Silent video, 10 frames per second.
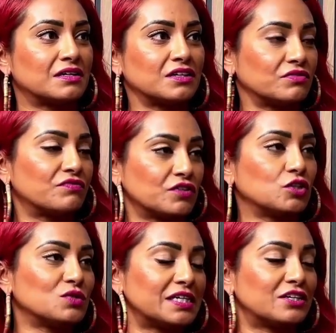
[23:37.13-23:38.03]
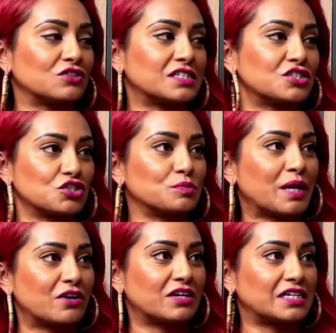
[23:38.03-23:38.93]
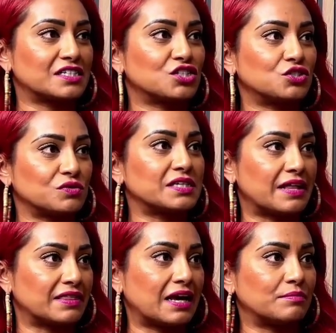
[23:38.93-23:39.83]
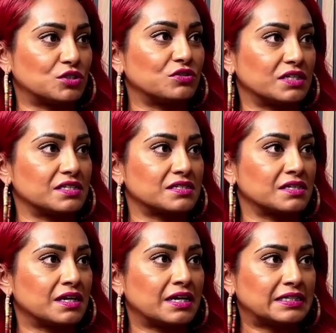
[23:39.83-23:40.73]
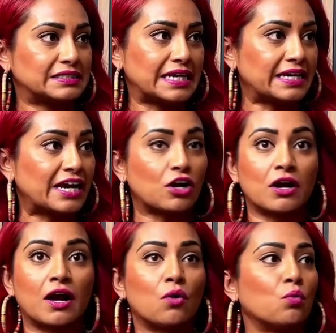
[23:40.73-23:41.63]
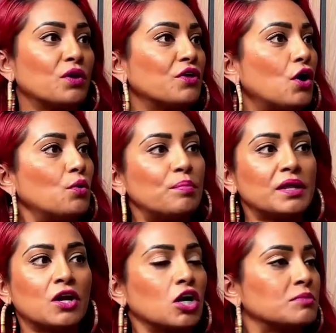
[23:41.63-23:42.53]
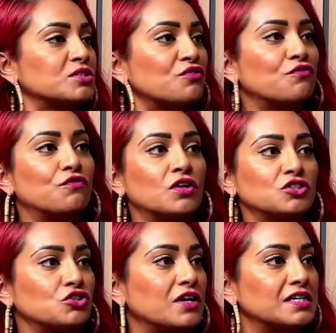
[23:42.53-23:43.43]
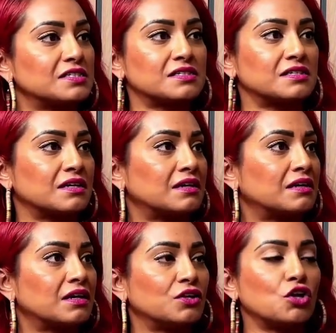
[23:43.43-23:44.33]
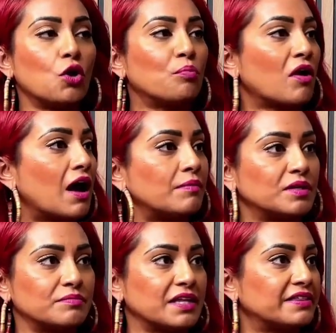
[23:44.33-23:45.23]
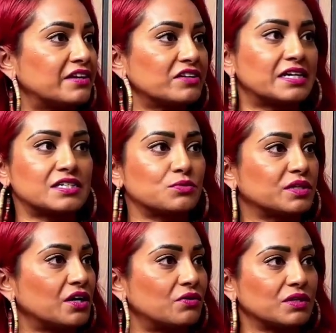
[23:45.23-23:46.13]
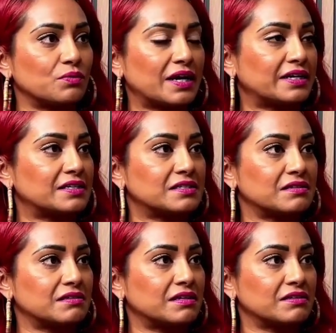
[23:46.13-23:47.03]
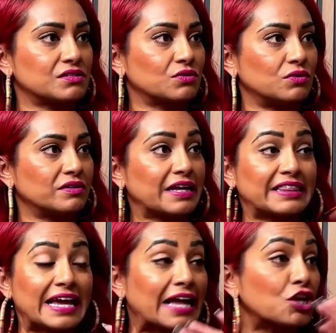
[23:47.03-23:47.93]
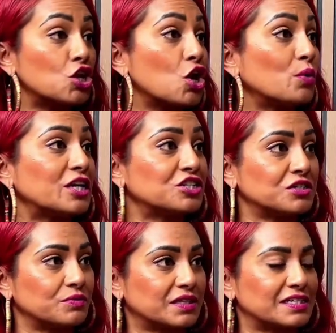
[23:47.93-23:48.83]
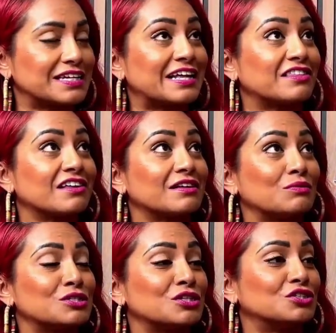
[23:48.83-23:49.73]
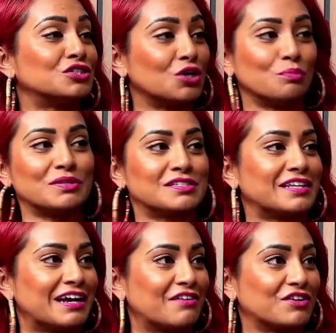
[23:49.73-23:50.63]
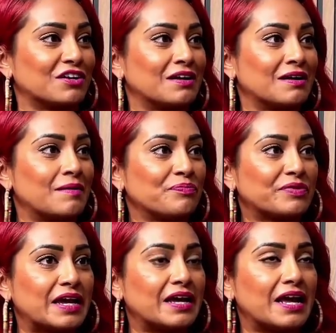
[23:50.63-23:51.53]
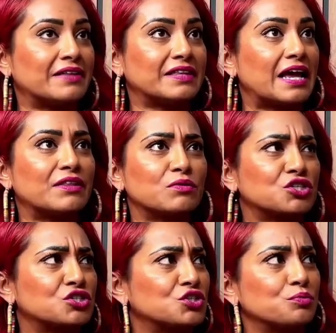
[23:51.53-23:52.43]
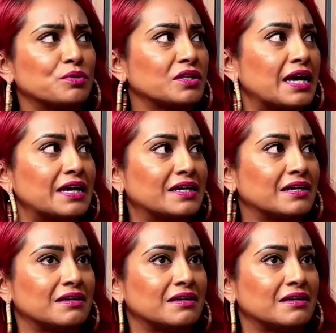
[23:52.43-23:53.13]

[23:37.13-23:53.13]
for Lucy and her sister's parents, to send them to this daycare with open arms, full trust, no problem that their kids were the only white kids in the school. Like they had no issue with this. And I thought that was the dopest thing ever. Yeah. And they were super like,